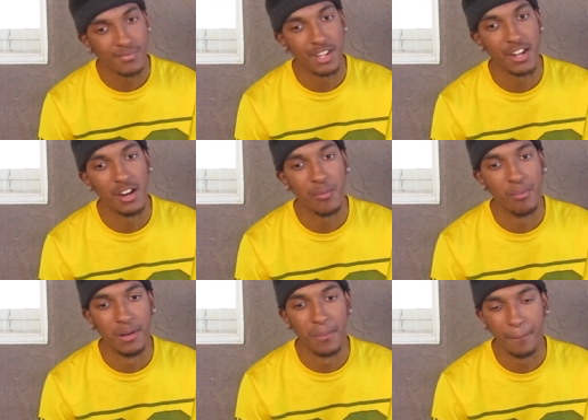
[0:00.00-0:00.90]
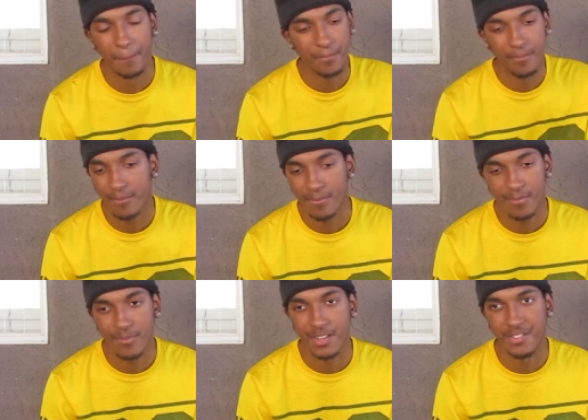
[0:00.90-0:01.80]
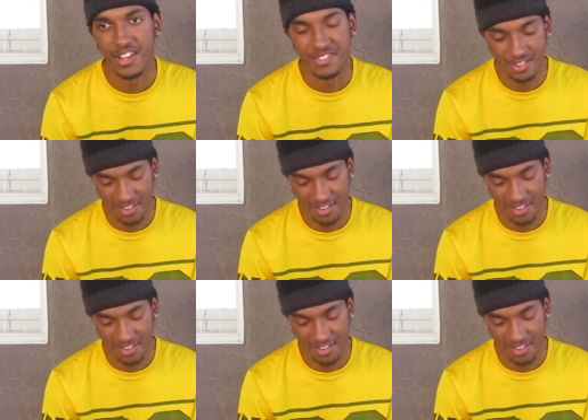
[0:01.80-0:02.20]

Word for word: you know, but such is